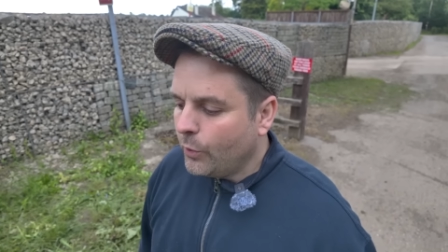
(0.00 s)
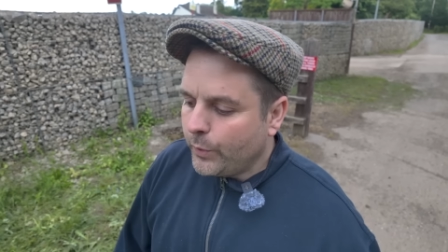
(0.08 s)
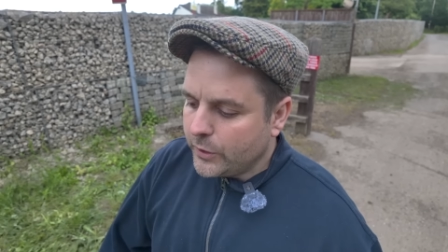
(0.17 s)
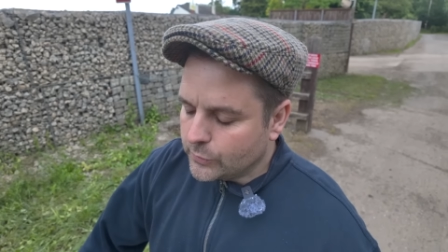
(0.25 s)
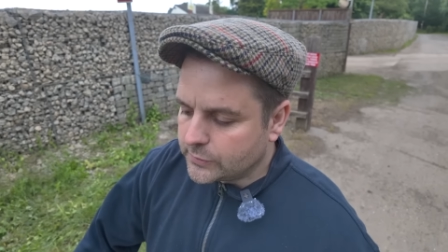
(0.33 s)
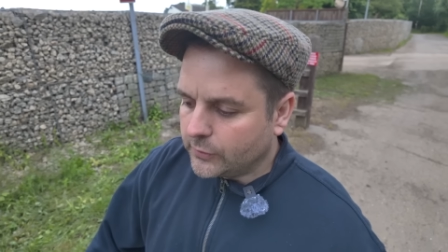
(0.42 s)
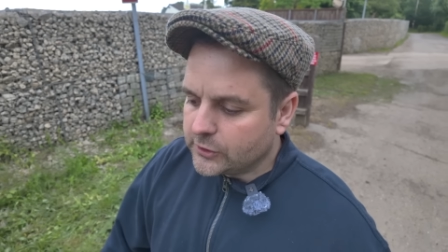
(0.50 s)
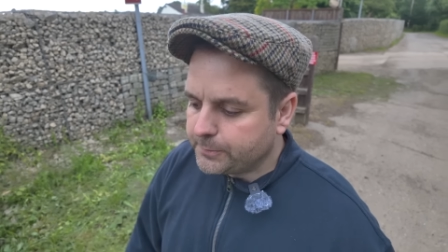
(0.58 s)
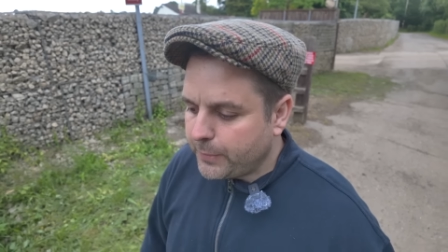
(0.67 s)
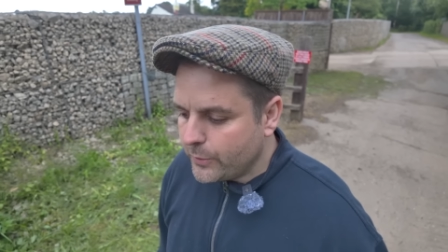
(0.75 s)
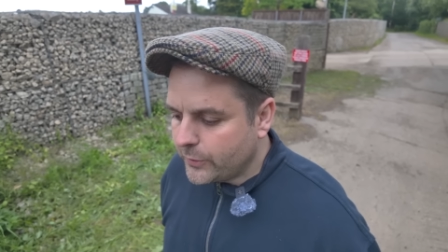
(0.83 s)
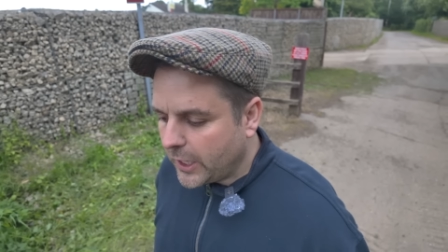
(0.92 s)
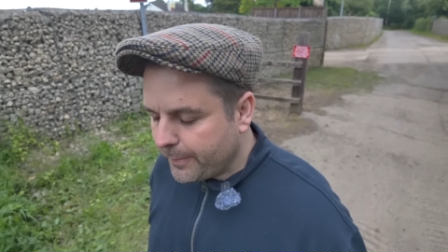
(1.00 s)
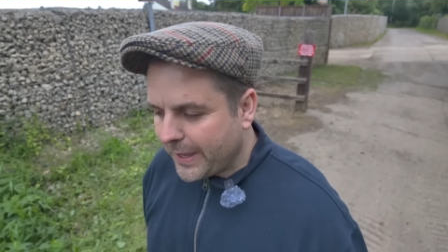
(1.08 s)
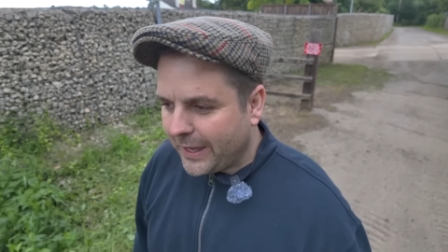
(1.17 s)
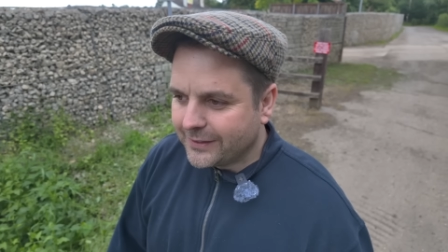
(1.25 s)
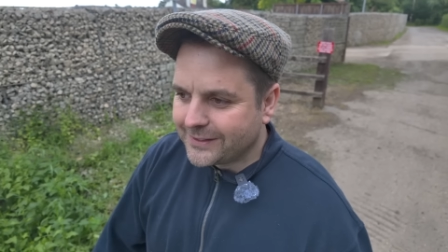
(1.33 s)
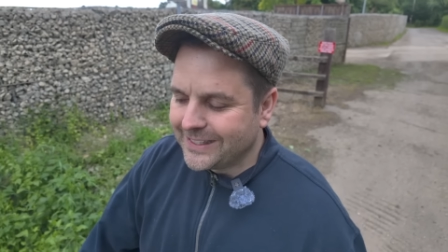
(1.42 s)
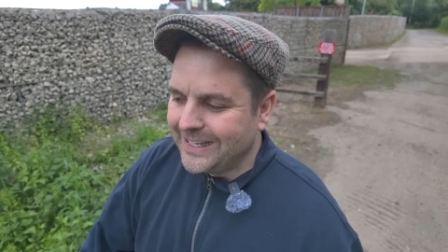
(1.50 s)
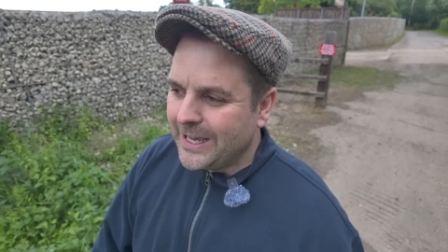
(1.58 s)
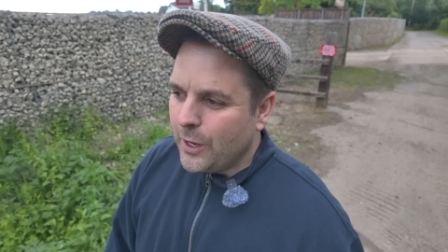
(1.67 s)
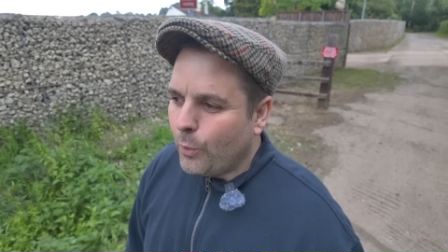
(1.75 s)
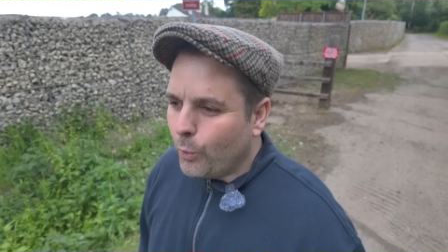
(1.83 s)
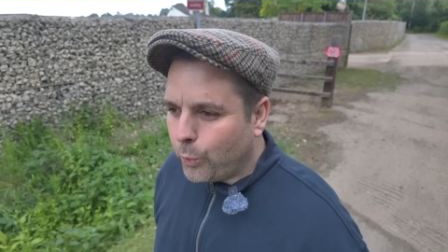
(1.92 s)
We also spoke about
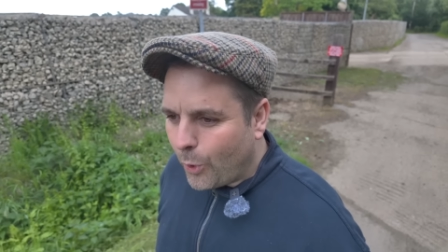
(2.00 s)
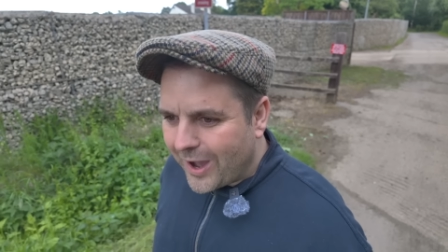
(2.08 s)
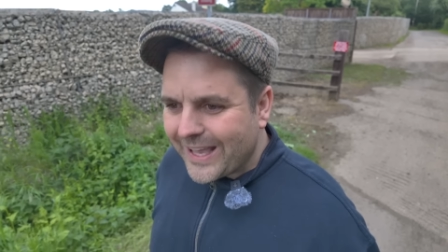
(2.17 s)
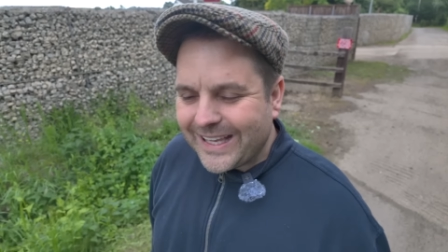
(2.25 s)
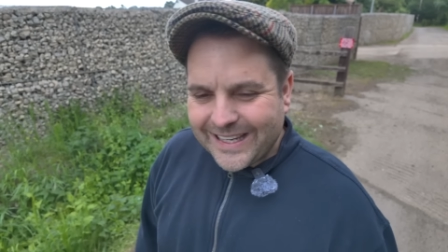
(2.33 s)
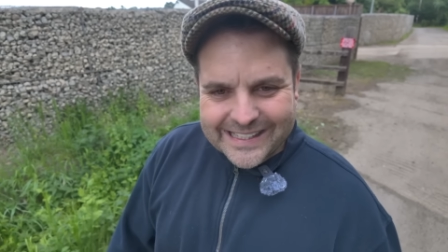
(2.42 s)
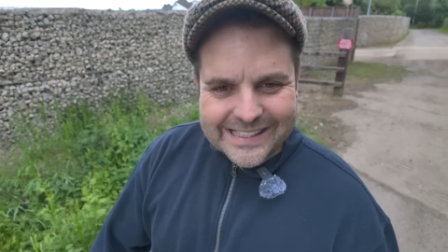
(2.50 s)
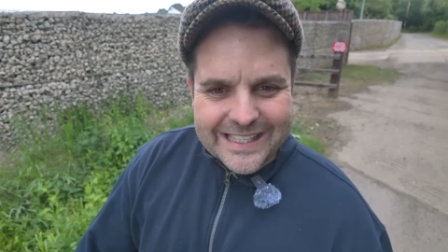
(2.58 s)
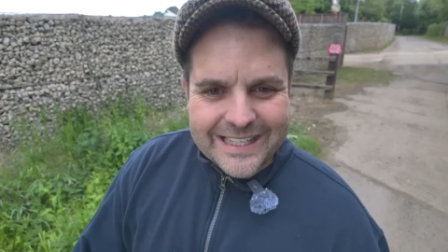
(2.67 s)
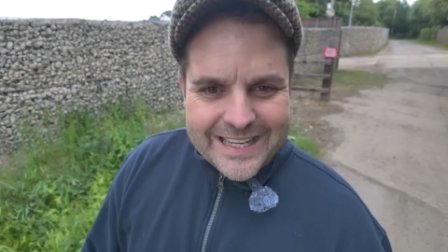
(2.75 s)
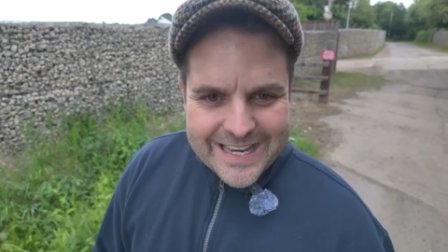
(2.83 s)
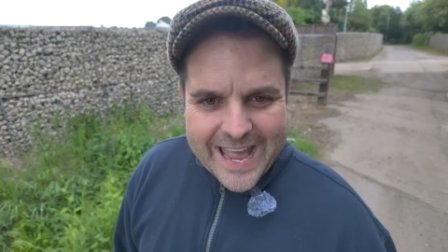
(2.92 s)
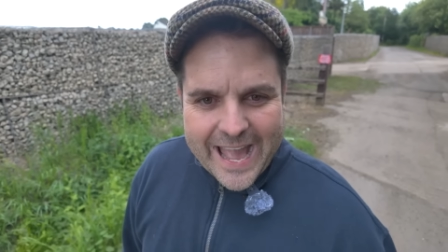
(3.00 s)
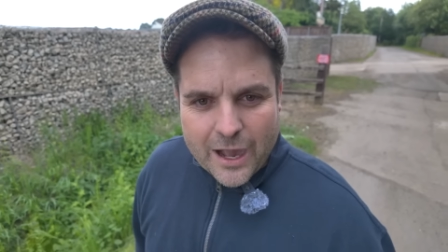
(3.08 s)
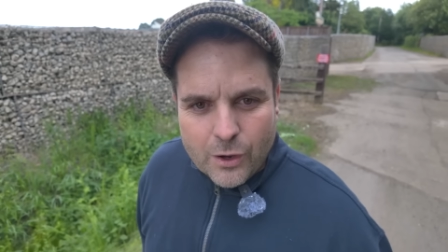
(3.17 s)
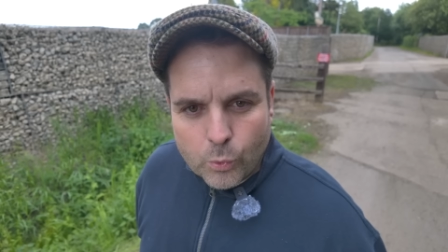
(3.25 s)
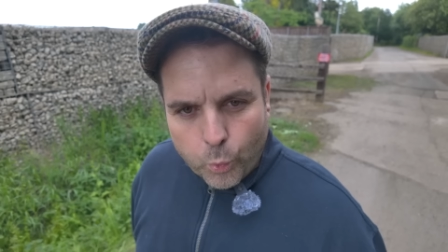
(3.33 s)
why it is that now,